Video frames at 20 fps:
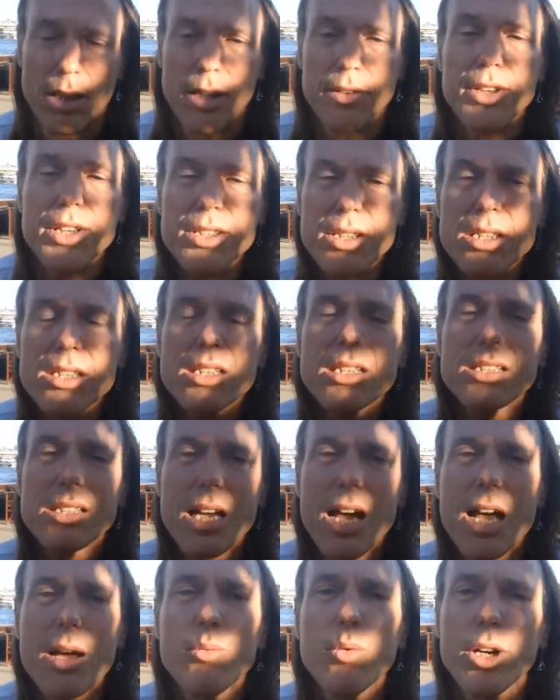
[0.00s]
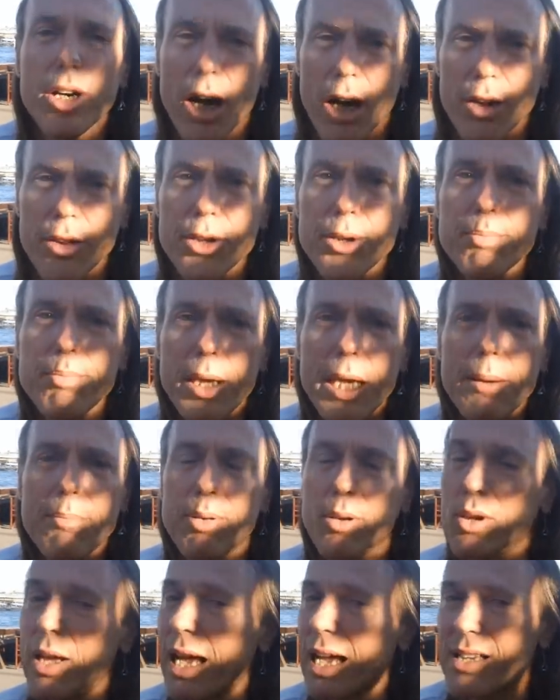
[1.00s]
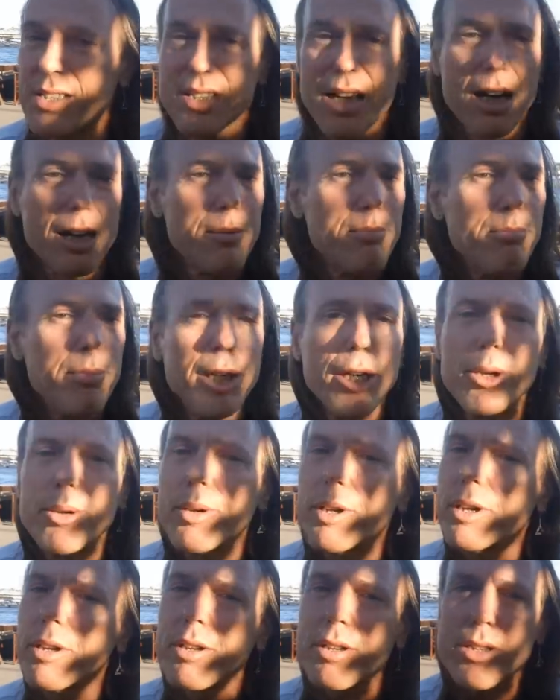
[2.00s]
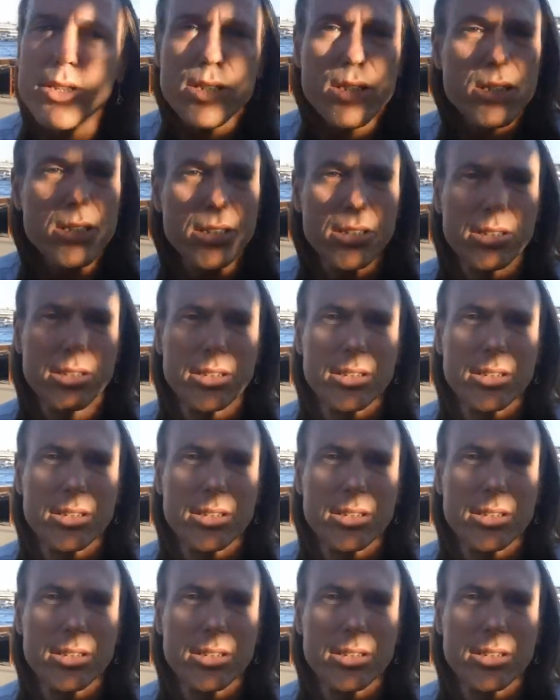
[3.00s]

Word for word: This is a time when other people, as our mirrors,